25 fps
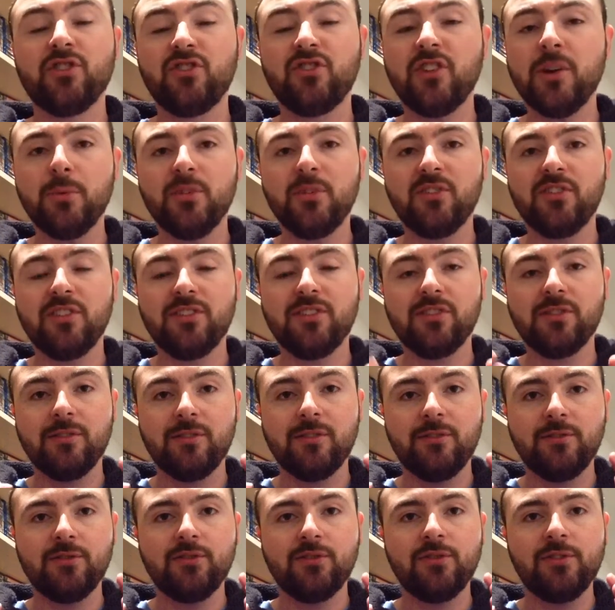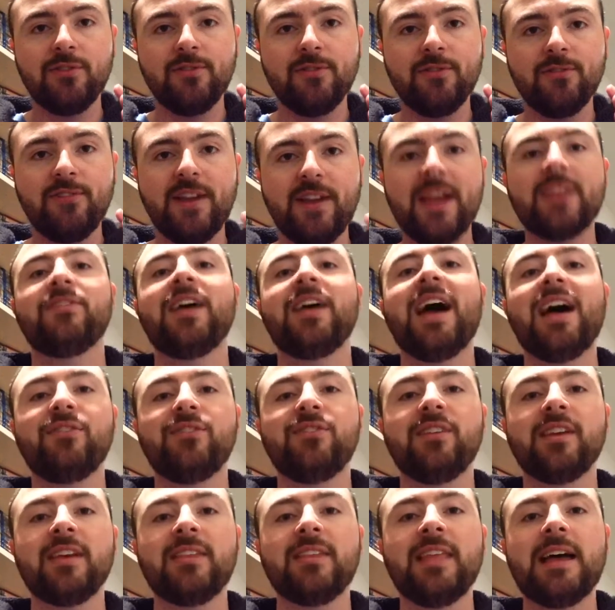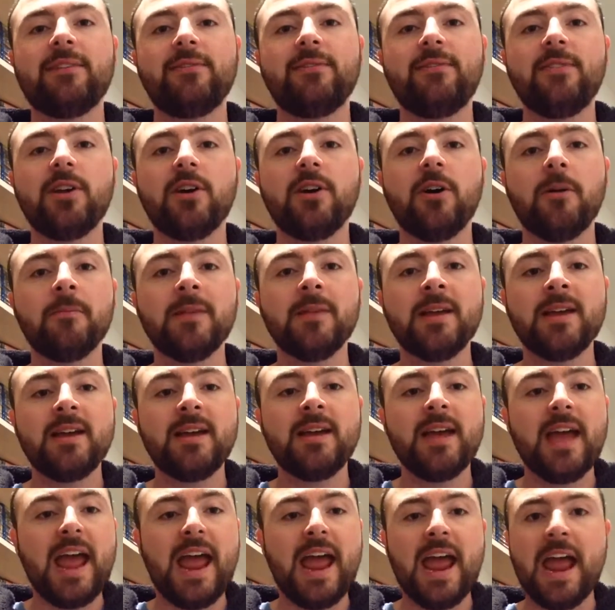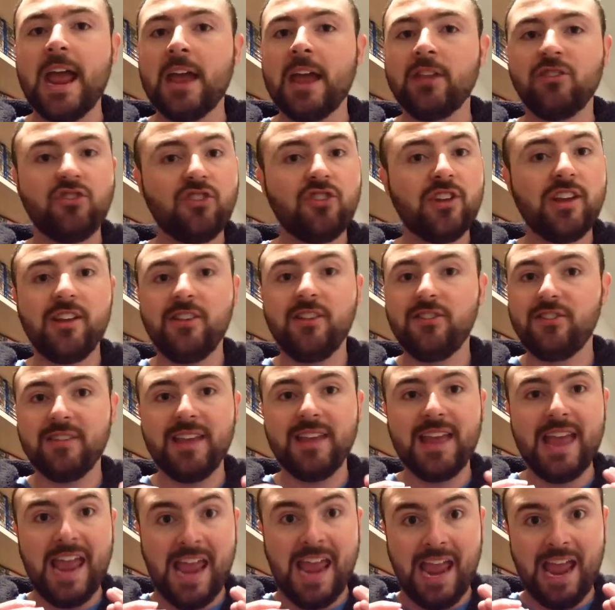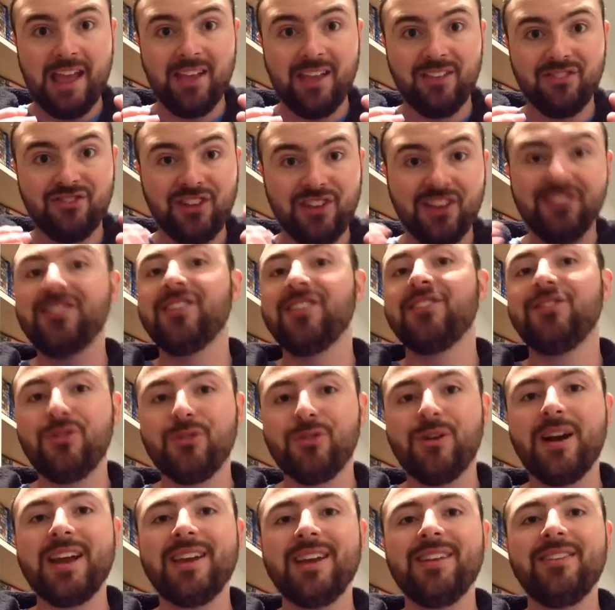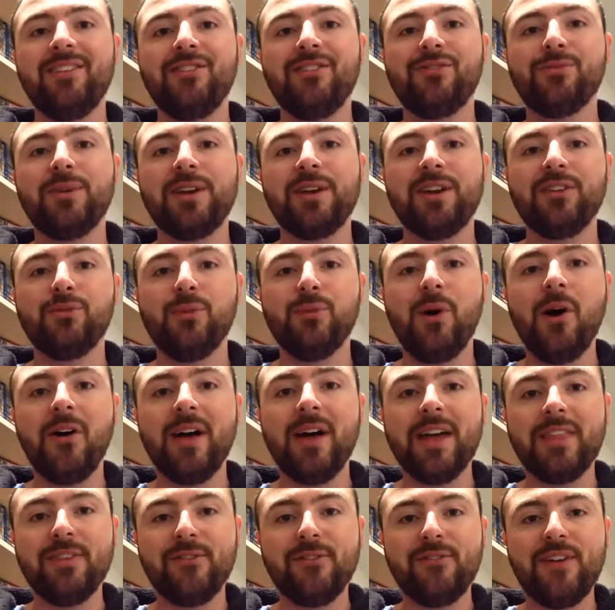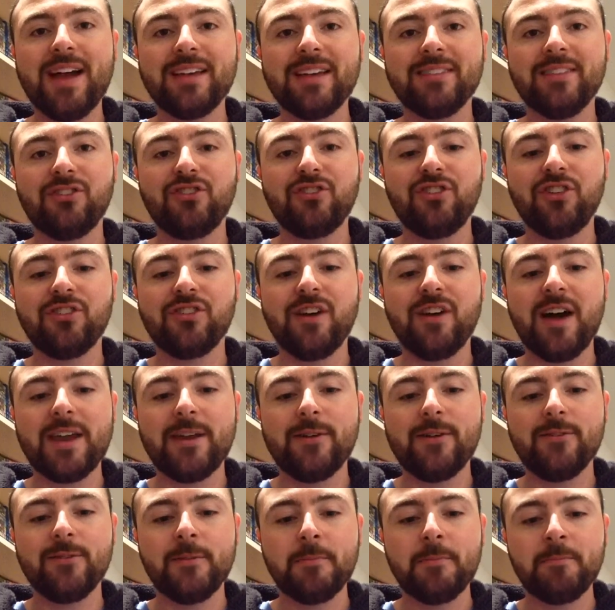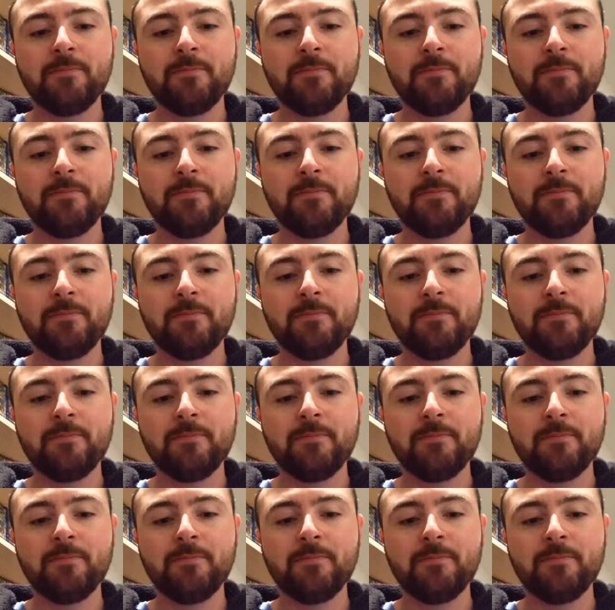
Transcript: She was just fantastic in that film, and she's just as great in this one as well. And the fact that she's kind of,